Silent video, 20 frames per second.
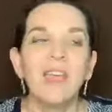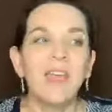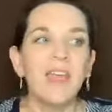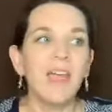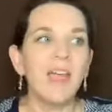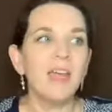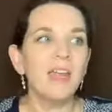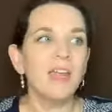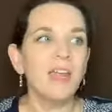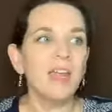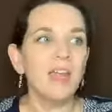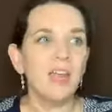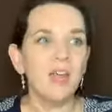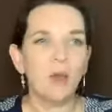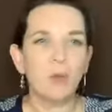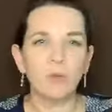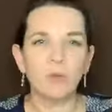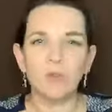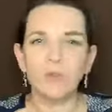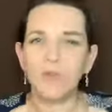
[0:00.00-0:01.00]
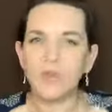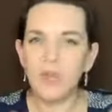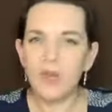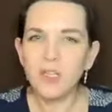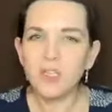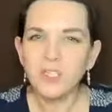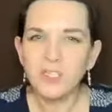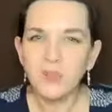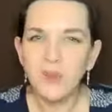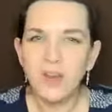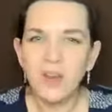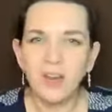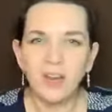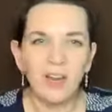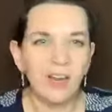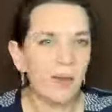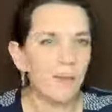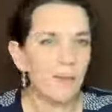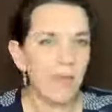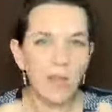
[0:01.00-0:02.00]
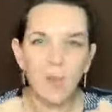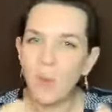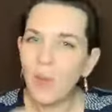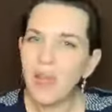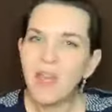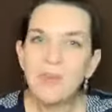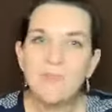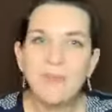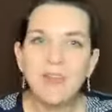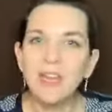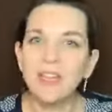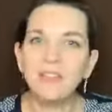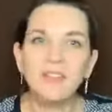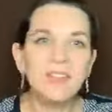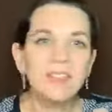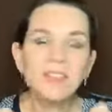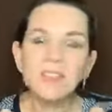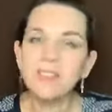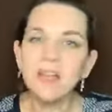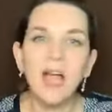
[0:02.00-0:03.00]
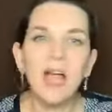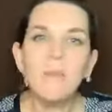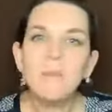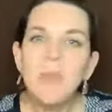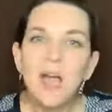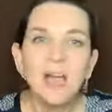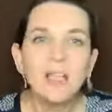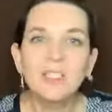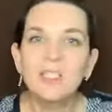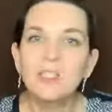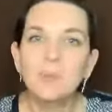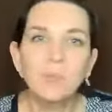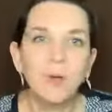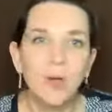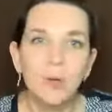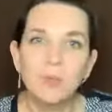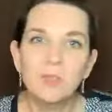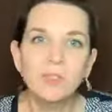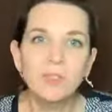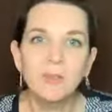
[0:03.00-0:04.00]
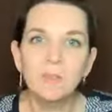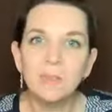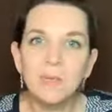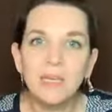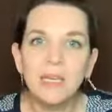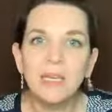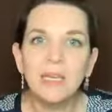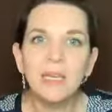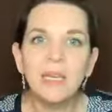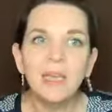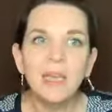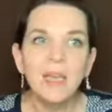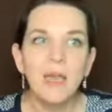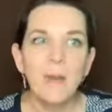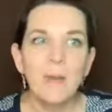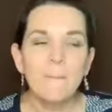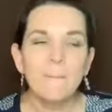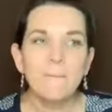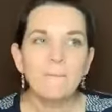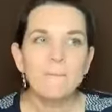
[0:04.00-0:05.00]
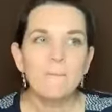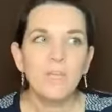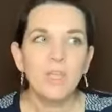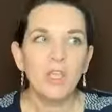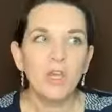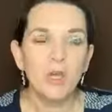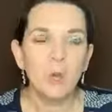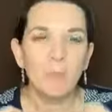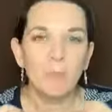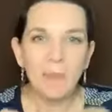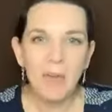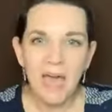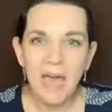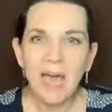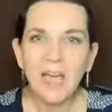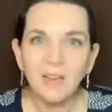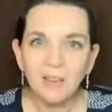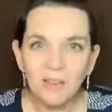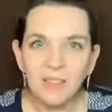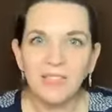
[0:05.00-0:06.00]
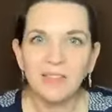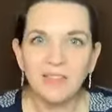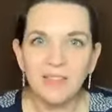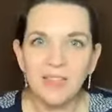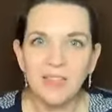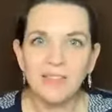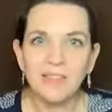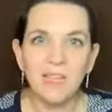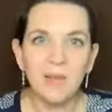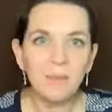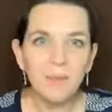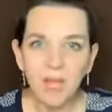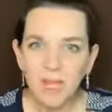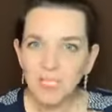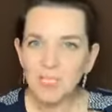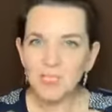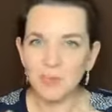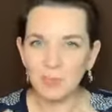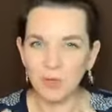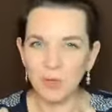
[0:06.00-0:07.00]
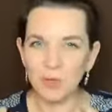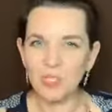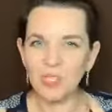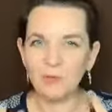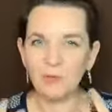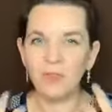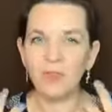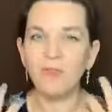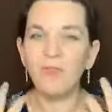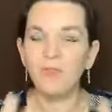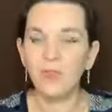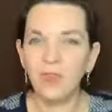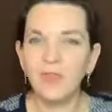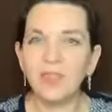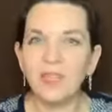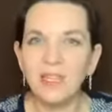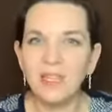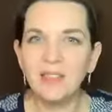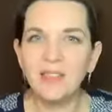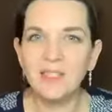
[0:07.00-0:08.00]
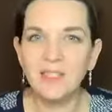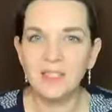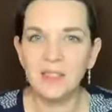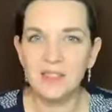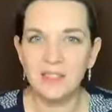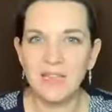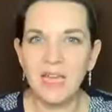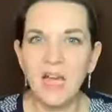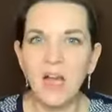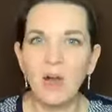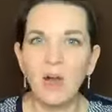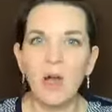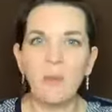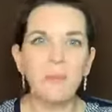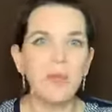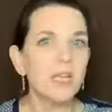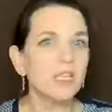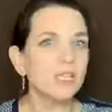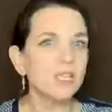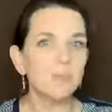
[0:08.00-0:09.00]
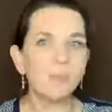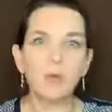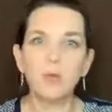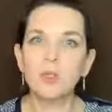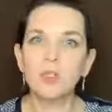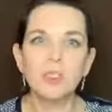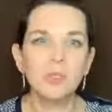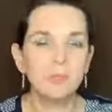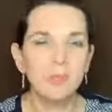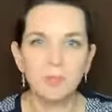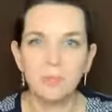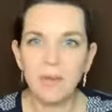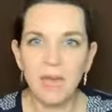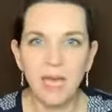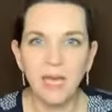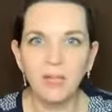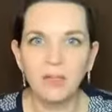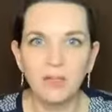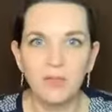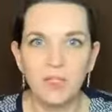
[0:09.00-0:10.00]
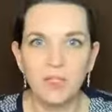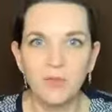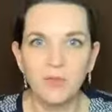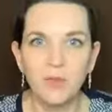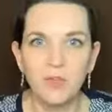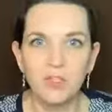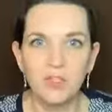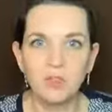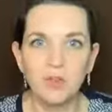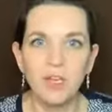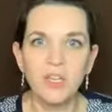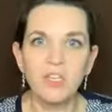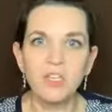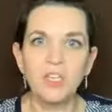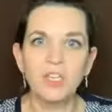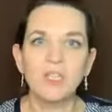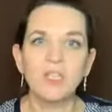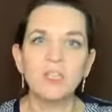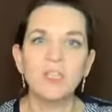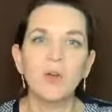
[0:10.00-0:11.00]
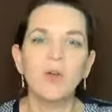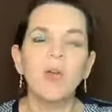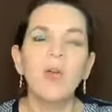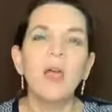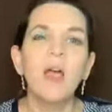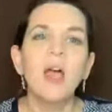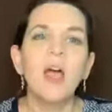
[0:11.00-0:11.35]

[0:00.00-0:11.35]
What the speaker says: and I was frustrated, and I'm like, wait a minute, I'm not supposed to be, you know, battling this. I'm not supposed to be feeling this doubt. I'm not supposed to be battling this frustration. And so